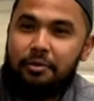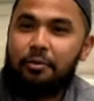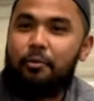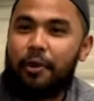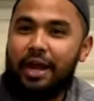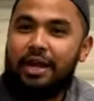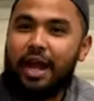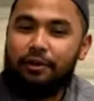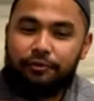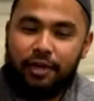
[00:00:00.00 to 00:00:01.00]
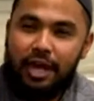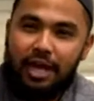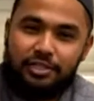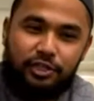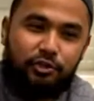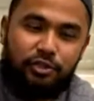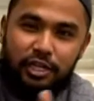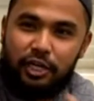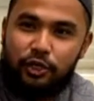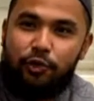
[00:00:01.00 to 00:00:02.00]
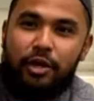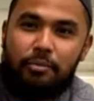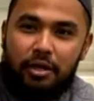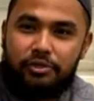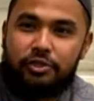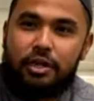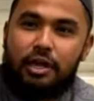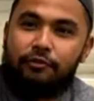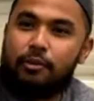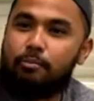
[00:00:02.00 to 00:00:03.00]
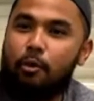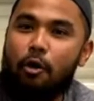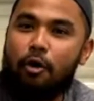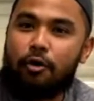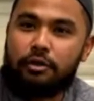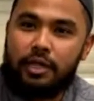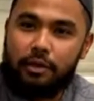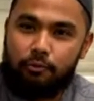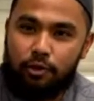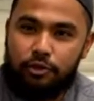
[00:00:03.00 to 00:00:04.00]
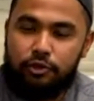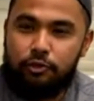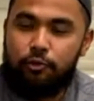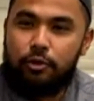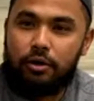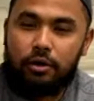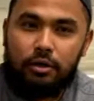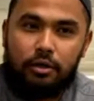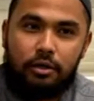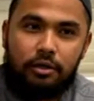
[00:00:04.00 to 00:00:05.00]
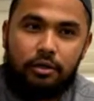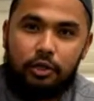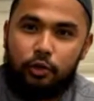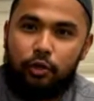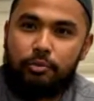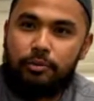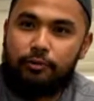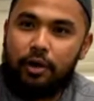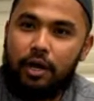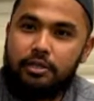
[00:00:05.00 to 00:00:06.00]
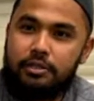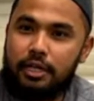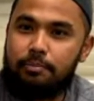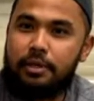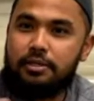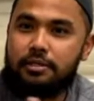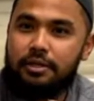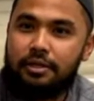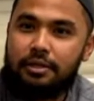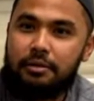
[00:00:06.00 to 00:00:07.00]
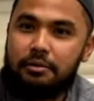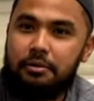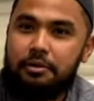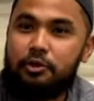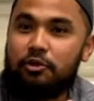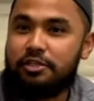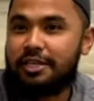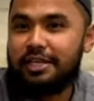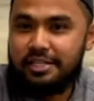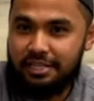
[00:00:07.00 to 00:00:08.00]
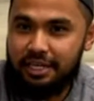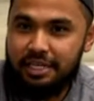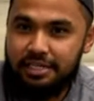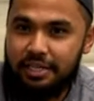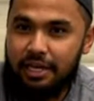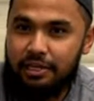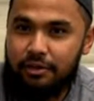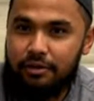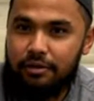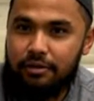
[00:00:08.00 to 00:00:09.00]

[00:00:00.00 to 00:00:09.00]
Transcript: When after Hajj you still doing maksiyah even more than what you were doing before Hajj, that means your sin still inside your